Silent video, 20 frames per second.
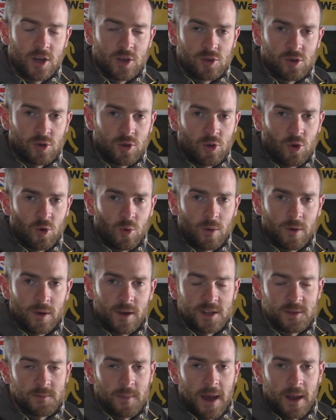So you don't want
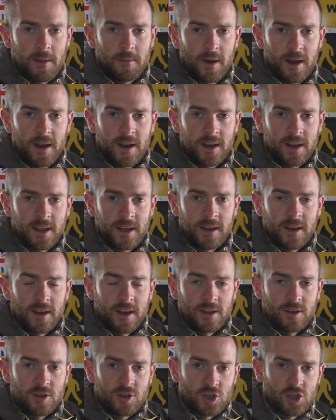to spend money
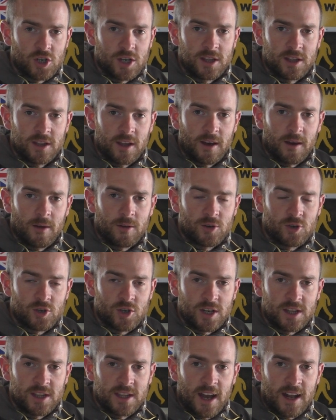to treat
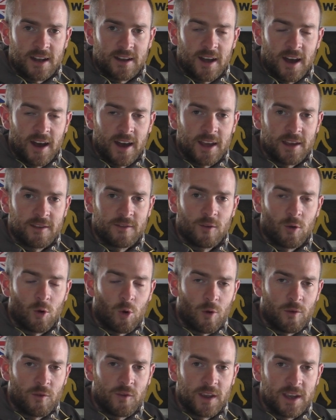that hive
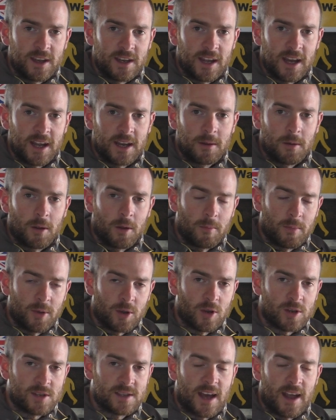or feed it,
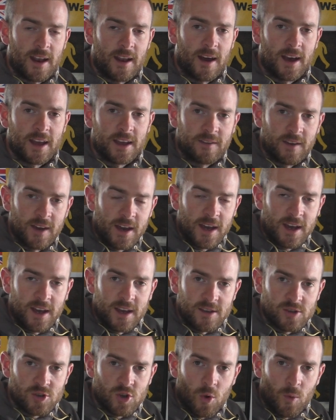because that hive
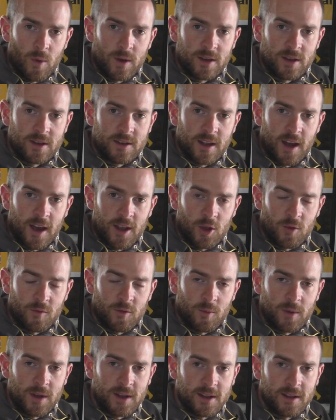is going to die over
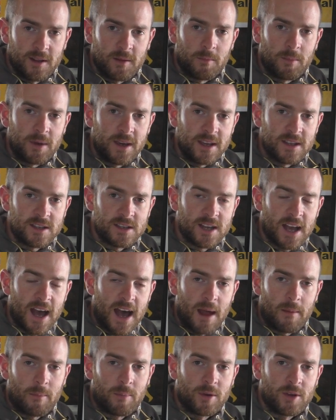the winter. The bees
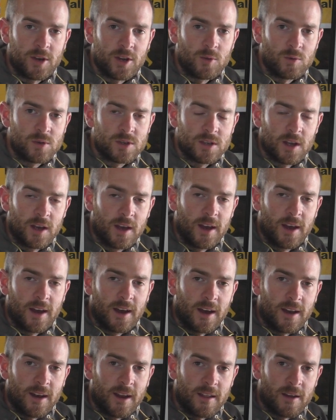can't produce
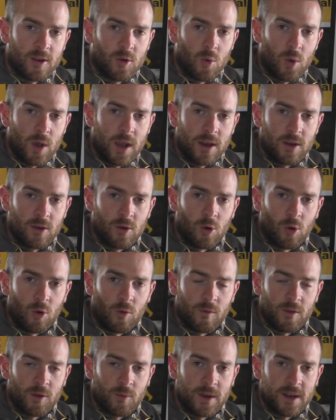another queen
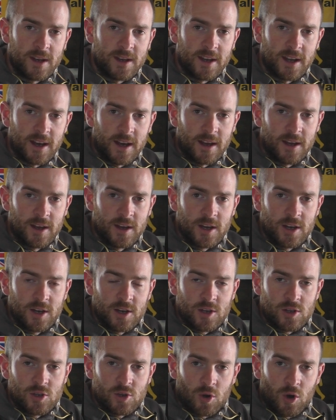over the winter,
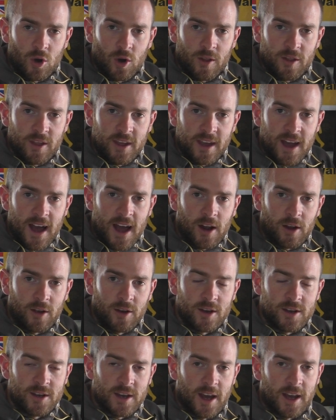so they are
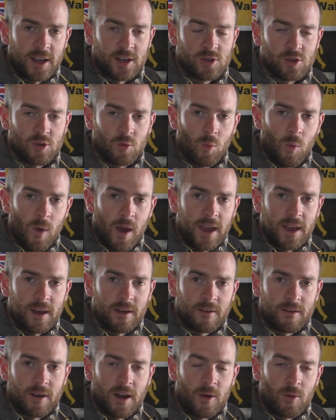going to die. So the way
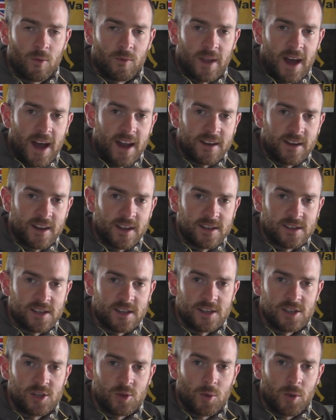around that
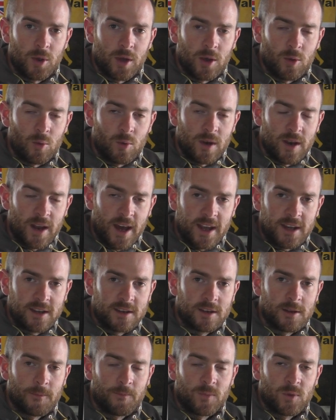is you
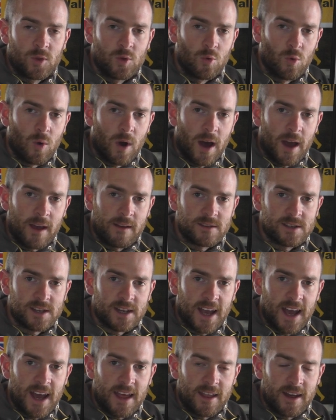unite two hives
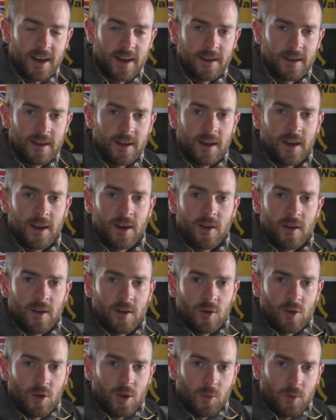together.
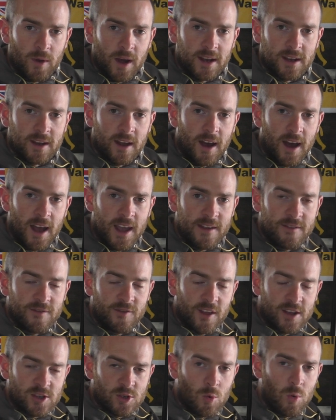You unite a
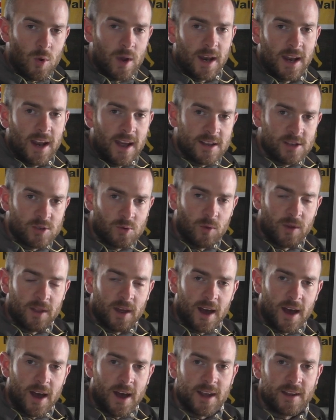hive that's queenless with
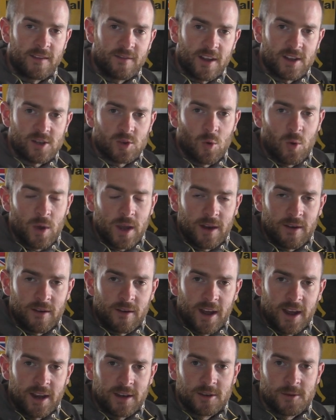a hive that's queen
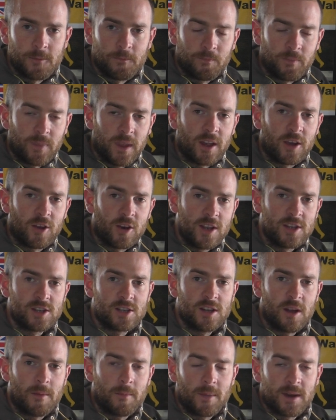right, increase
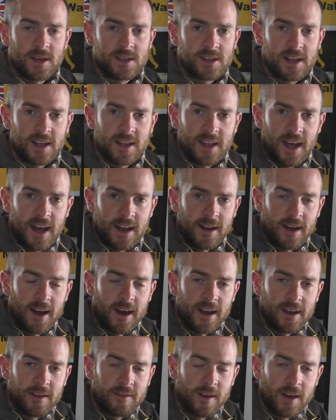the numbers in that
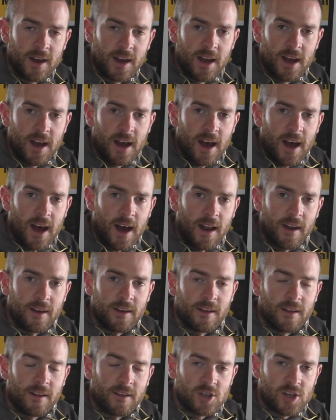hive,
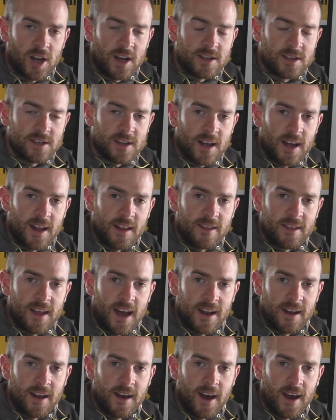and chances are
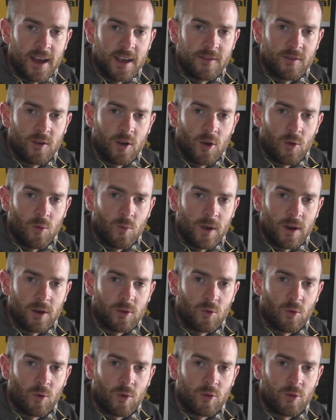that hive will go